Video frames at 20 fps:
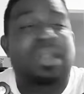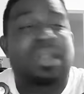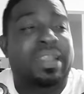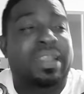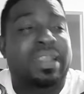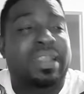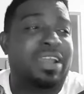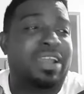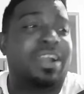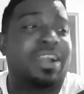
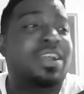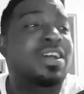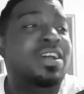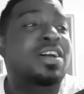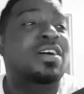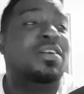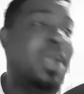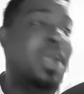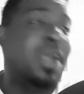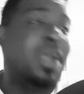Now
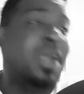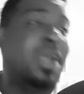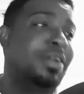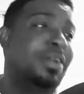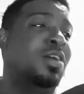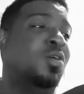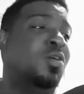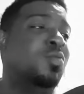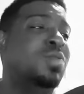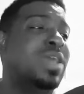here
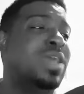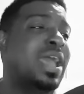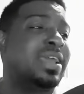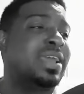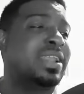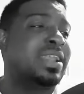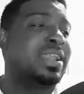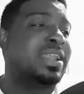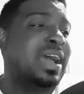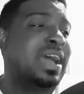we are gonna
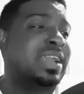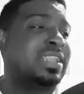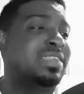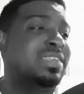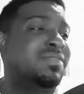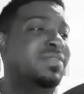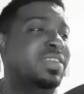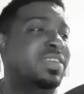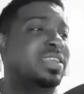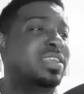activate
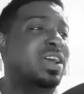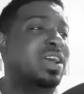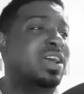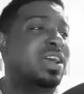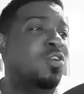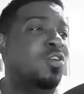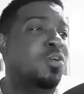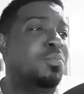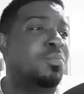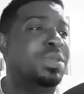our
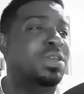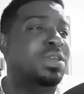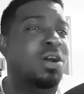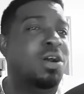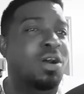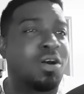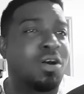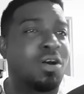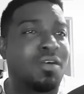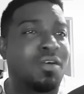copy
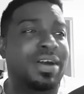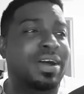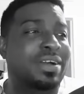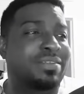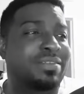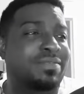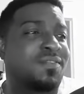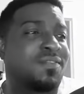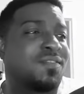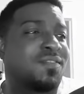of
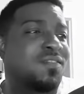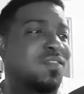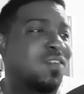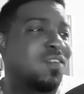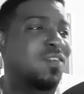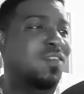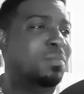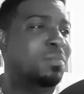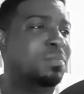Unform,